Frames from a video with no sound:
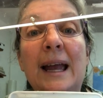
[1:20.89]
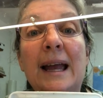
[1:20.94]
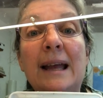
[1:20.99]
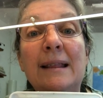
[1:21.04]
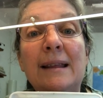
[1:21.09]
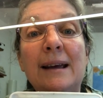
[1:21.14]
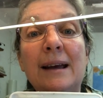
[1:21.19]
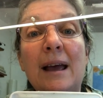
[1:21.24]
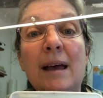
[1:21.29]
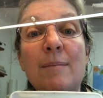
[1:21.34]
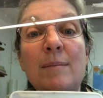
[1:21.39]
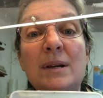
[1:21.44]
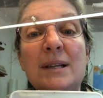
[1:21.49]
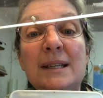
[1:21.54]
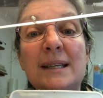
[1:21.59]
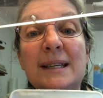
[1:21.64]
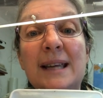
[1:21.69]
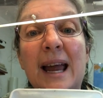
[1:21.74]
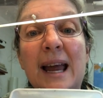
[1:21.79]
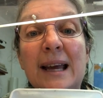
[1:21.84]
and they come in
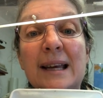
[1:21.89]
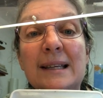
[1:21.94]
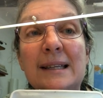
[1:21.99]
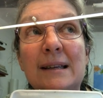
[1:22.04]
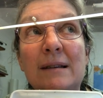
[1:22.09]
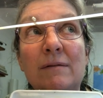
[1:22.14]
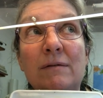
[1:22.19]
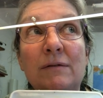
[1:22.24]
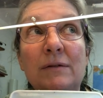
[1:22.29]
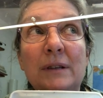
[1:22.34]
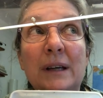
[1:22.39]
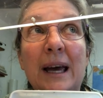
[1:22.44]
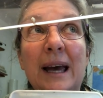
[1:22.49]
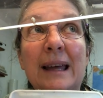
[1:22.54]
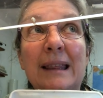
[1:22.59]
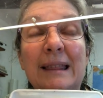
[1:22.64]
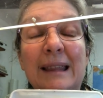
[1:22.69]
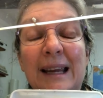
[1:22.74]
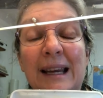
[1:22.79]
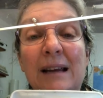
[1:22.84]
stacks of,
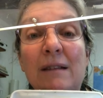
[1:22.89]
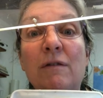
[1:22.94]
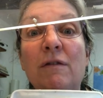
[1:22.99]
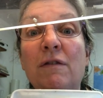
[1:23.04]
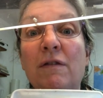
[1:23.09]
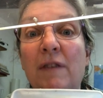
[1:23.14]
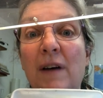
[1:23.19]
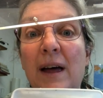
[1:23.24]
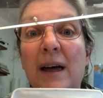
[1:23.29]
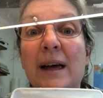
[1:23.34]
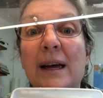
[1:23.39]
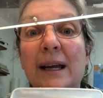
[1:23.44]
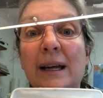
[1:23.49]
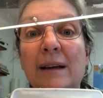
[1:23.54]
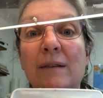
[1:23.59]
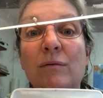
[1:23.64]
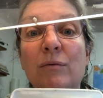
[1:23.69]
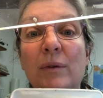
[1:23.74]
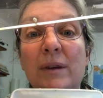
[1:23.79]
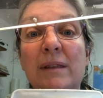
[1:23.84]
I think,
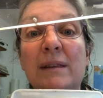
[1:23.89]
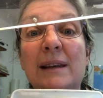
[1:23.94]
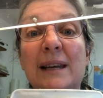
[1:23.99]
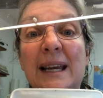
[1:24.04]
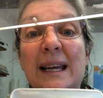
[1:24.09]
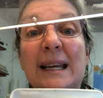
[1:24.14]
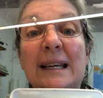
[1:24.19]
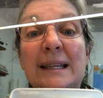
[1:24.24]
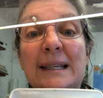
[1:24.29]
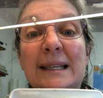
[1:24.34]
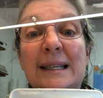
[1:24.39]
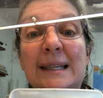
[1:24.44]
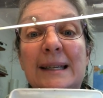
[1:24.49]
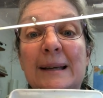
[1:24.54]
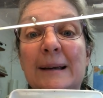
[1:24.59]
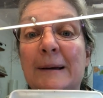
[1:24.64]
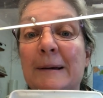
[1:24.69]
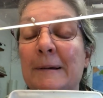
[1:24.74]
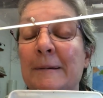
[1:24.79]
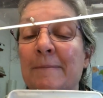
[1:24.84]
5 with lids,